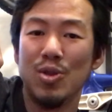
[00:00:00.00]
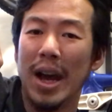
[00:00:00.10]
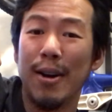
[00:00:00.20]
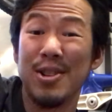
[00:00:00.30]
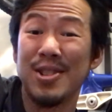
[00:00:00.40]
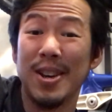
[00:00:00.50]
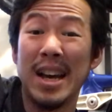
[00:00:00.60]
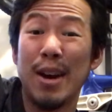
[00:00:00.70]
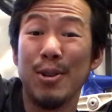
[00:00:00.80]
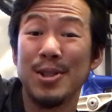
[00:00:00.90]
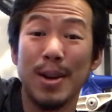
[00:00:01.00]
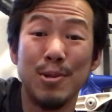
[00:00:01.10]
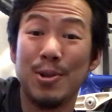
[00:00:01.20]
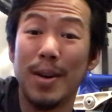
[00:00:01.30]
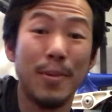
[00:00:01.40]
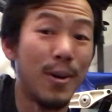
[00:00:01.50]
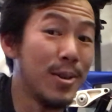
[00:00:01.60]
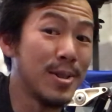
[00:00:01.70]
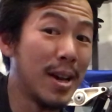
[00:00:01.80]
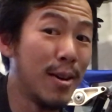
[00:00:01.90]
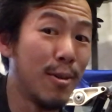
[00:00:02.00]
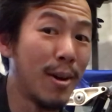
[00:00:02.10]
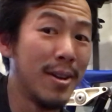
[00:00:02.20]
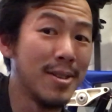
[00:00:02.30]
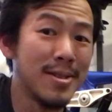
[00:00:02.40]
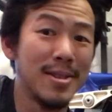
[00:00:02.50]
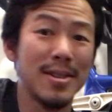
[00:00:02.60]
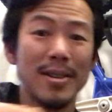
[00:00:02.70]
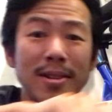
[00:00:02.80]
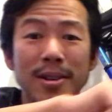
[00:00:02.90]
how I set up drop bars, how I ride this thing.